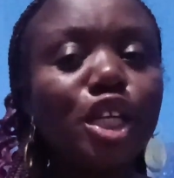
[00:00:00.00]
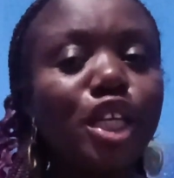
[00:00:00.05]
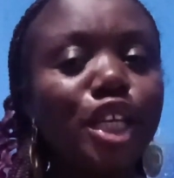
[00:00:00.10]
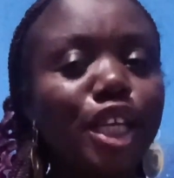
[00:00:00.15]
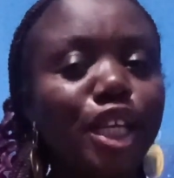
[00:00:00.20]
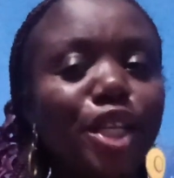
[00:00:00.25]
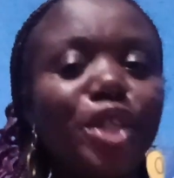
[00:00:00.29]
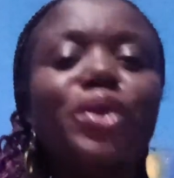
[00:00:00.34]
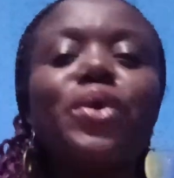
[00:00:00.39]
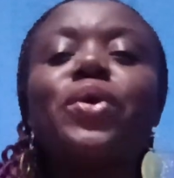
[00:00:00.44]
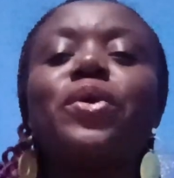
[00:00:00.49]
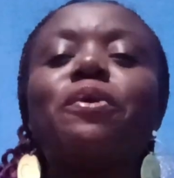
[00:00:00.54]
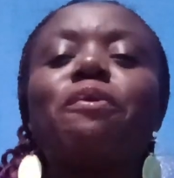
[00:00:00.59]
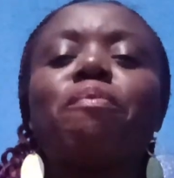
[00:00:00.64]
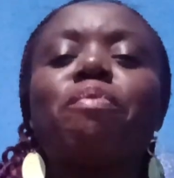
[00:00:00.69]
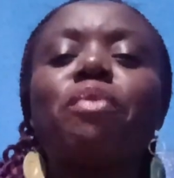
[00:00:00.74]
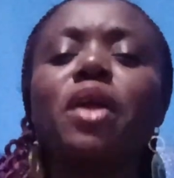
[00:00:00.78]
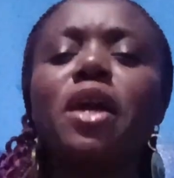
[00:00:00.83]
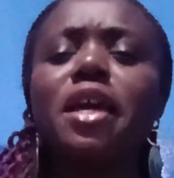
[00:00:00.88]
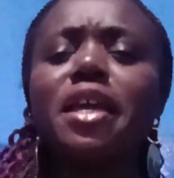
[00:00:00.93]

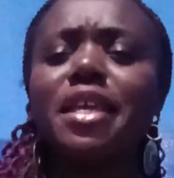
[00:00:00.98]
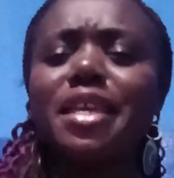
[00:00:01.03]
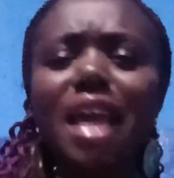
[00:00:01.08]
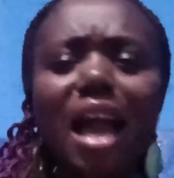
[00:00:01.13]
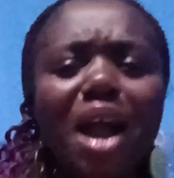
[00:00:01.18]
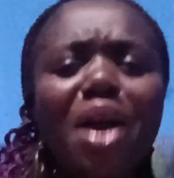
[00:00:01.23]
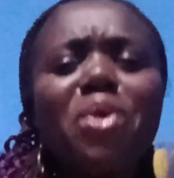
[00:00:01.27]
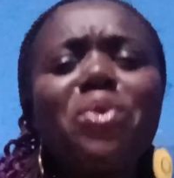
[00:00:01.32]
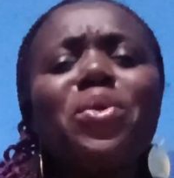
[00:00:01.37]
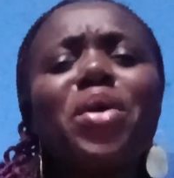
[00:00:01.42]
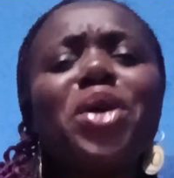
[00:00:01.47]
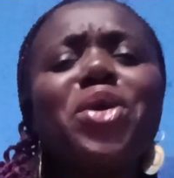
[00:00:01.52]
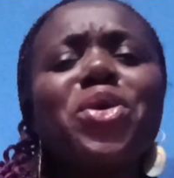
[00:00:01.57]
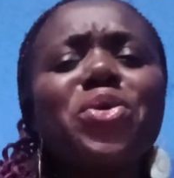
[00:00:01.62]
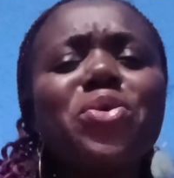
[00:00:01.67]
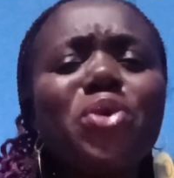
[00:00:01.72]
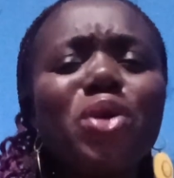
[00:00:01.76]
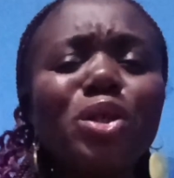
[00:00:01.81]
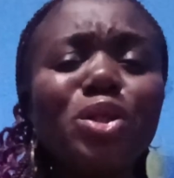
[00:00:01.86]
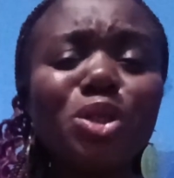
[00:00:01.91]
Yeah, when you
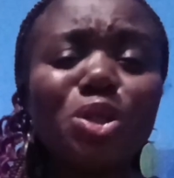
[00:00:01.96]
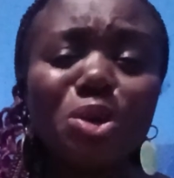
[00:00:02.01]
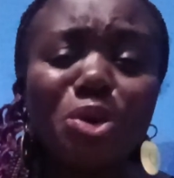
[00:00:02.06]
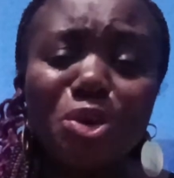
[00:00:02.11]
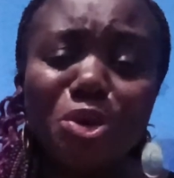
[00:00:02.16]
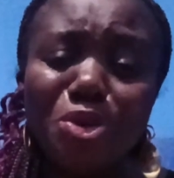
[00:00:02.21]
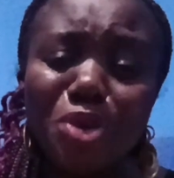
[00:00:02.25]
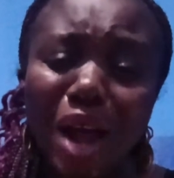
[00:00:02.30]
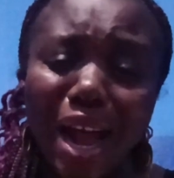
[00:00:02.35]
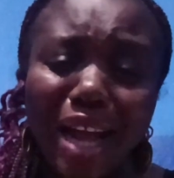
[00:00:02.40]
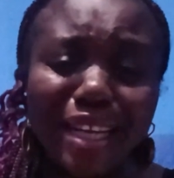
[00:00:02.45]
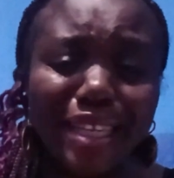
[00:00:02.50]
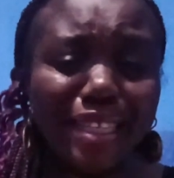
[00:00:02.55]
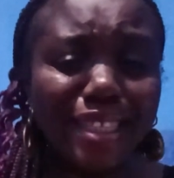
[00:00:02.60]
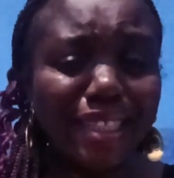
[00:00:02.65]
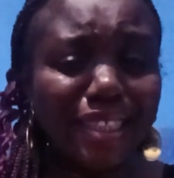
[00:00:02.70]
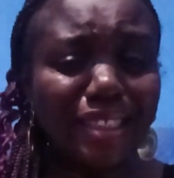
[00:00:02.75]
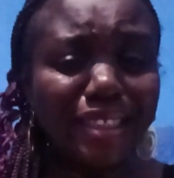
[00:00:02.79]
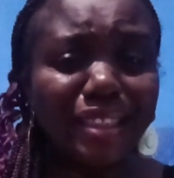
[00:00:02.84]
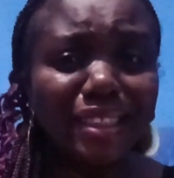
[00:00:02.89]
want to write
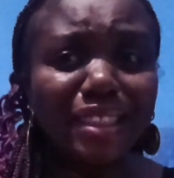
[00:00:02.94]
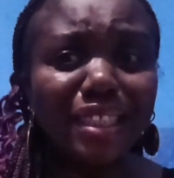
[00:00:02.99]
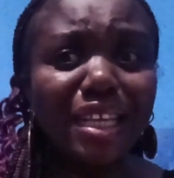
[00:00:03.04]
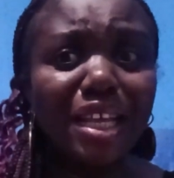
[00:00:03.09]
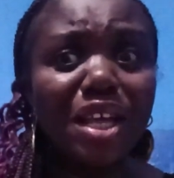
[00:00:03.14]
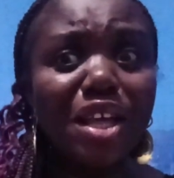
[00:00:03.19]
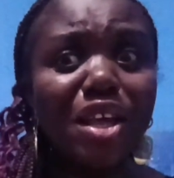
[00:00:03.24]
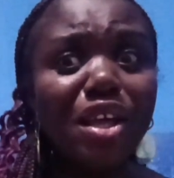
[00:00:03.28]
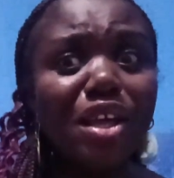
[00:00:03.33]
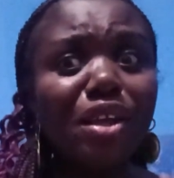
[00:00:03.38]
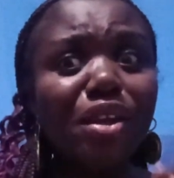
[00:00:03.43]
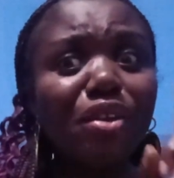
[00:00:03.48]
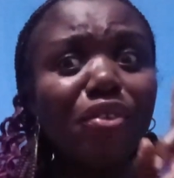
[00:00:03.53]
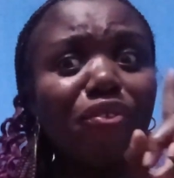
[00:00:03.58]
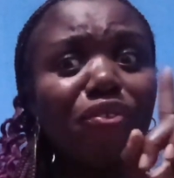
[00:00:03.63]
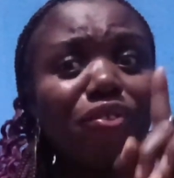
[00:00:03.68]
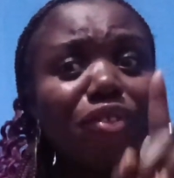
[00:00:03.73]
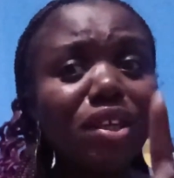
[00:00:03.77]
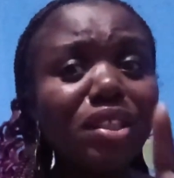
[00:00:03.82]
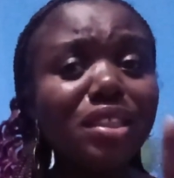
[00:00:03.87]
this, the
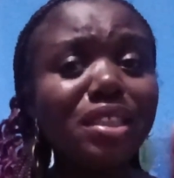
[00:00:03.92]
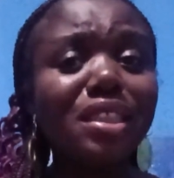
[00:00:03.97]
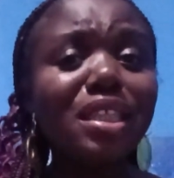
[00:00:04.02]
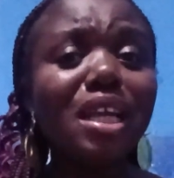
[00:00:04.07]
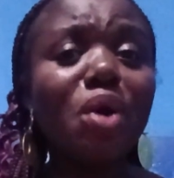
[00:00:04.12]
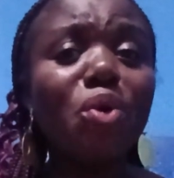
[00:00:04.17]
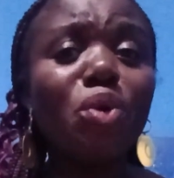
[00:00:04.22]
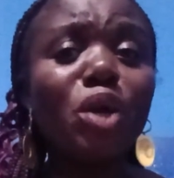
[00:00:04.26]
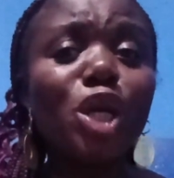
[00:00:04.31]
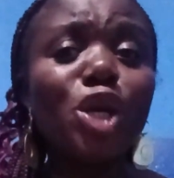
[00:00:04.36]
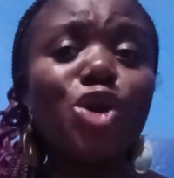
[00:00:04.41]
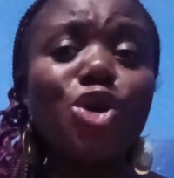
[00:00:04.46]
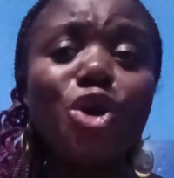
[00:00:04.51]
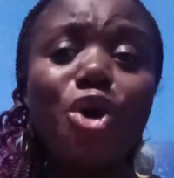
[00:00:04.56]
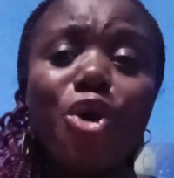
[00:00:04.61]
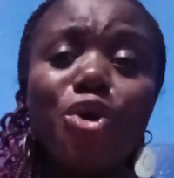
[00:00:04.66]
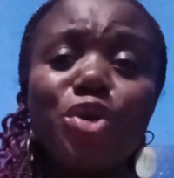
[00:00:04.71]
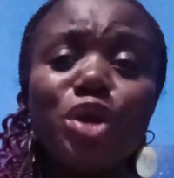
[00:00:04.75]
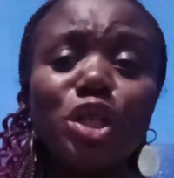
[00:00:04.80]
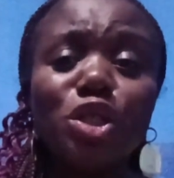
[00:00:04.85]
first thing I will
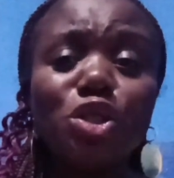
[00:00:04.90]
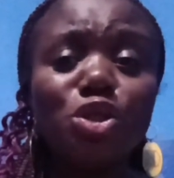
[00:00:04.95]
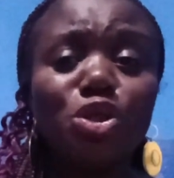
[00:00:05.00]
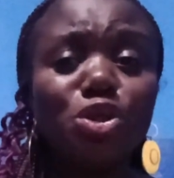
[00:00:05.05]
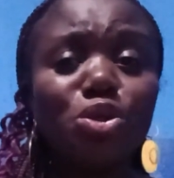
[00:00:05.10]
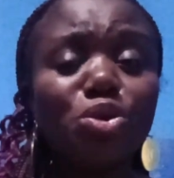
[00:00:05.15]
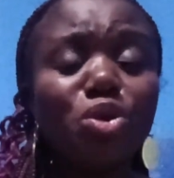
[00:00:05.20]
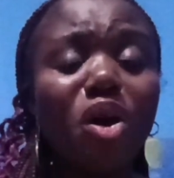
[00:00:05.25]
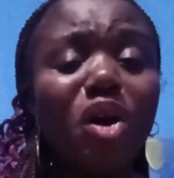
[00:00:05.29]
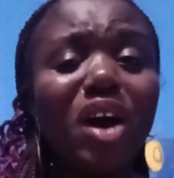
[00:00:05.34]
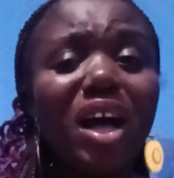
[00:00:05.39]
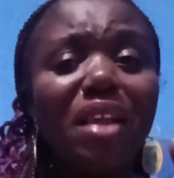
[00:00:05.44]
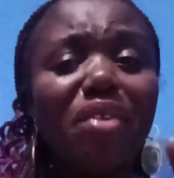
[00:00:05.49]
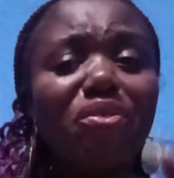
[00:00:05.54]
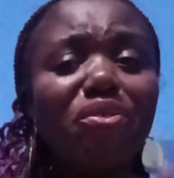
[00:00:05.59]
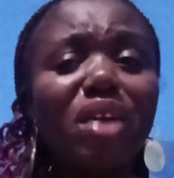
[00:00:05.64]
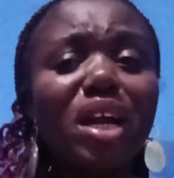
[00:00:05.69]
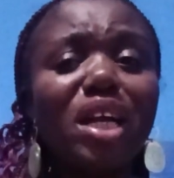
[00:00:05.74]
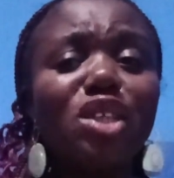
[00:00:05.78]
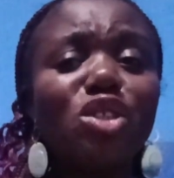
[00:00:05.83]
encourage you or
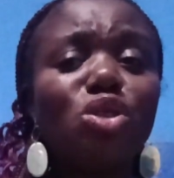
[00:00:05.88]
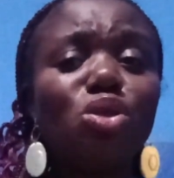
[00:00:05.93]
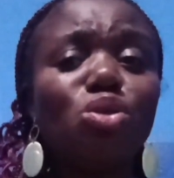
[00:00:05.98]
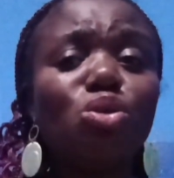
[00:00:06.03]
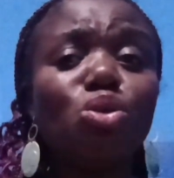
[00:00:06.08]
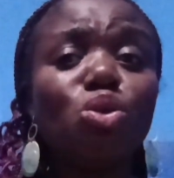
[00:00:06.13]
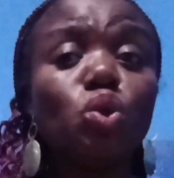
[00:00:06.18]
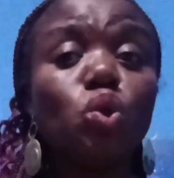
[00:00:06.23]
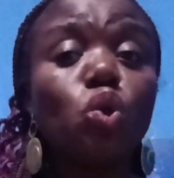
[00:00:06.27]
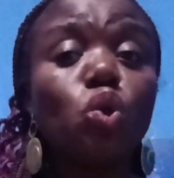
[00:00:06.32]
advise you to